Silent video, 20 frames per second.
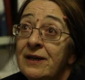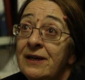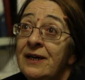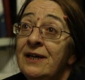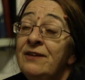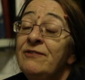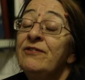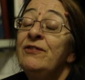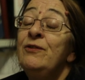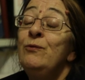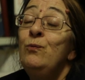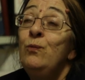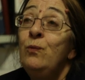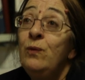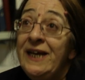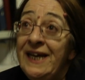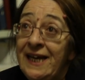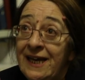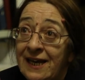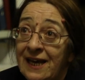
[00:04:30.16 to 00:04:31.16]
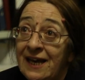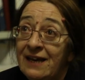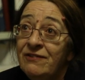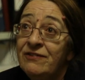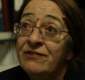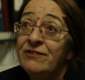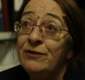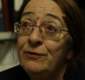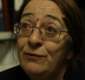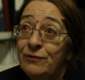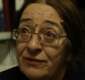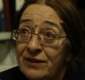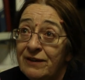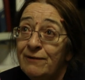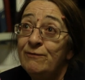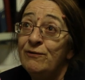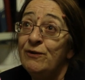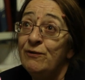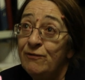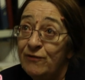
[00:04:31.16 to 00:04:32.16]
it's the weakest who
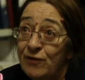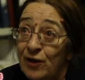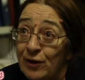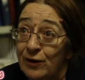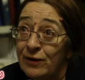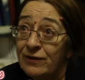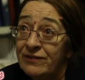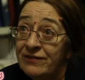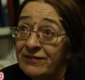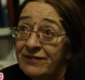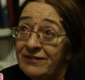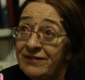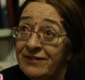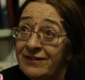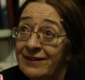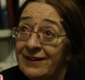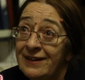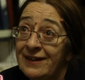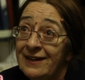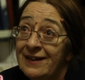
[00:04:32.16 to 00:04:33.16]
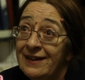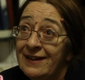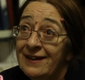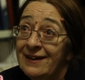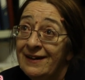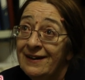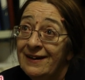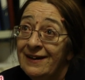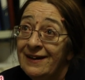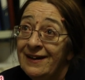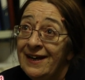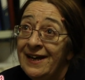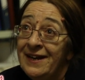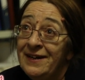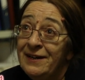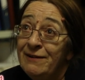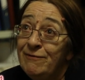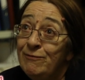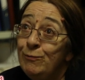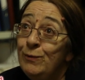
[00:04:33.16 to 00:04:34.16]
suffer first. And
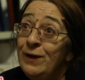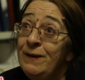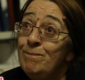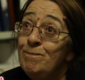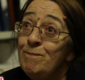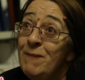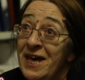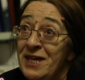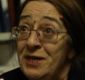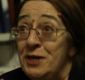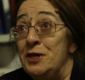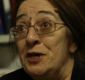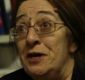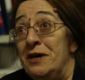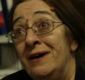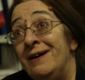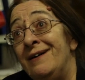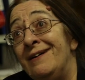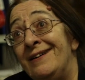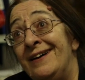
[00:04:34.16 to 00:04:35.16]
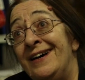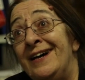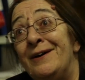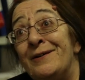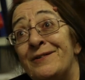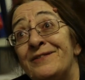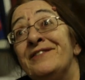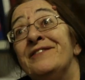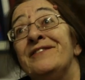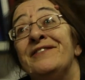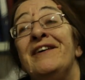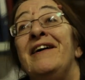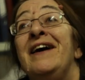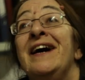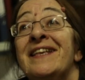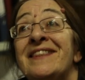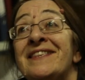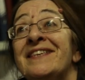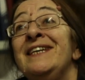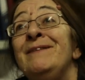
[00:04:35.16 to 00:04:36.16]
if we measure our
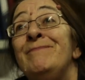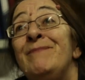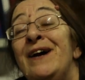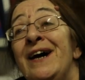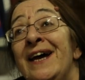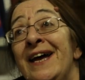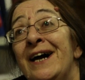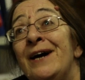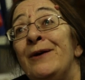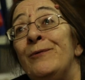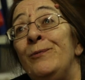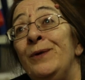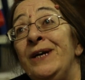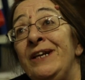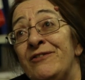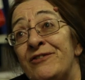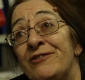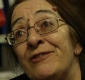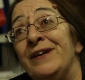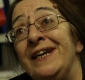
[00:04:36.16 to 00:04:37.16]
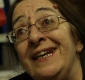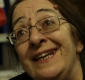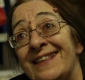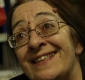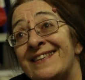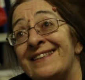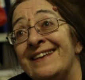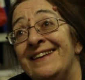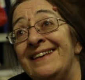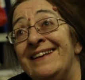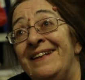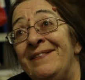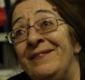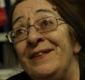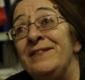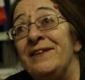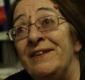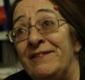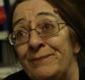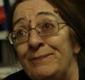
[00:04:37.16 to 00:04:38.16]
society by how we treat the
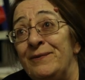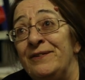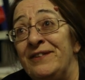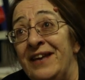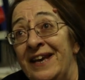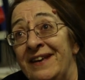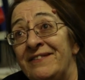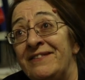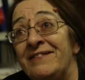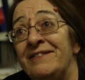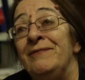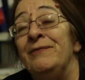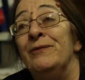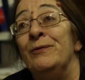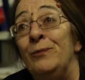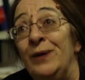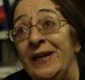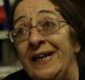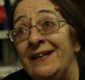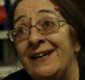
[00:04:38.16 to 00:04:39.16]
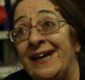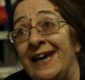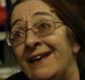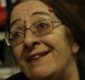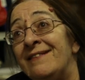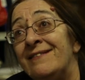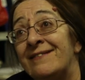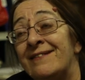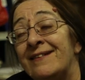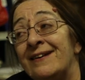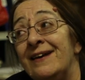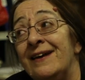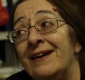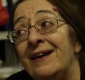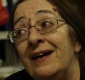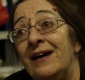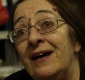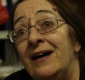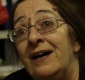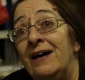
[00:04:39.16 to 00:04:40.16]
dispossessed and the weakest,
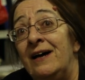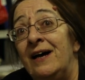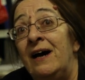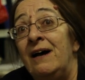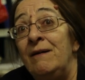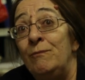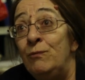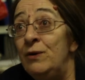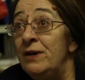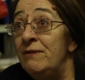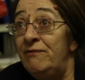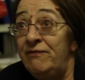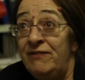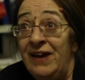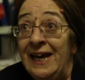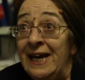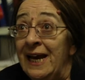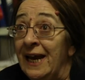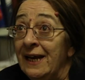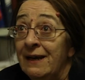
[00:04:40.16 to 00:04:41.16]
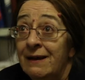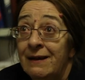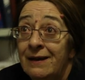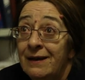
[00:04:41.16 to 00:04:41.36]
we're failing.